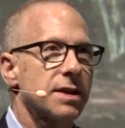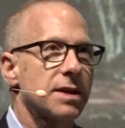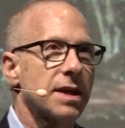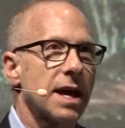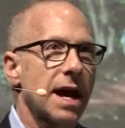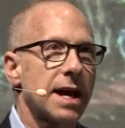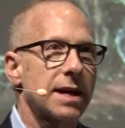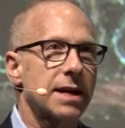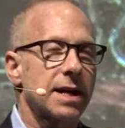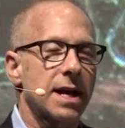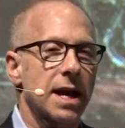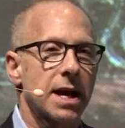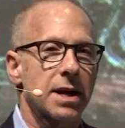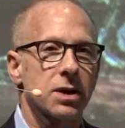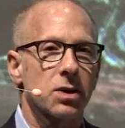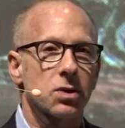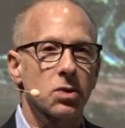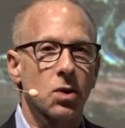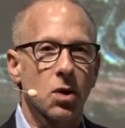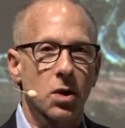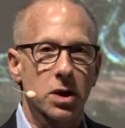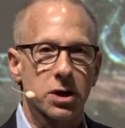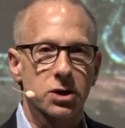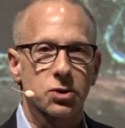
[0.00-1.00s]
that getting a
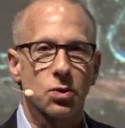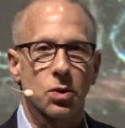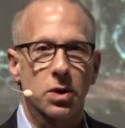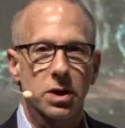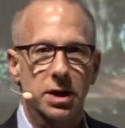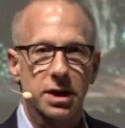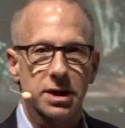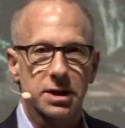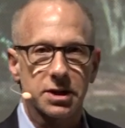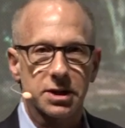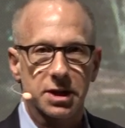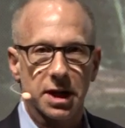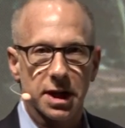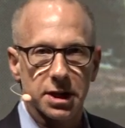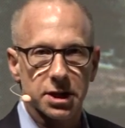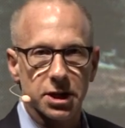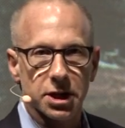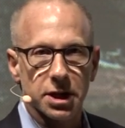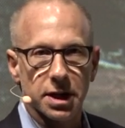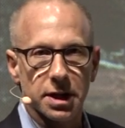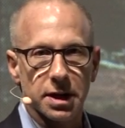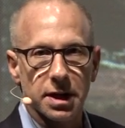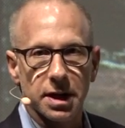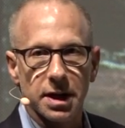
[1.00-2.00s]
large
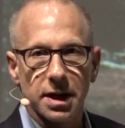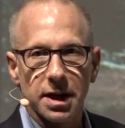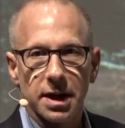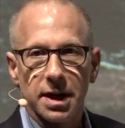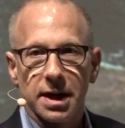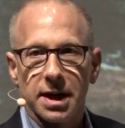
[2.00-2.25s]
organization,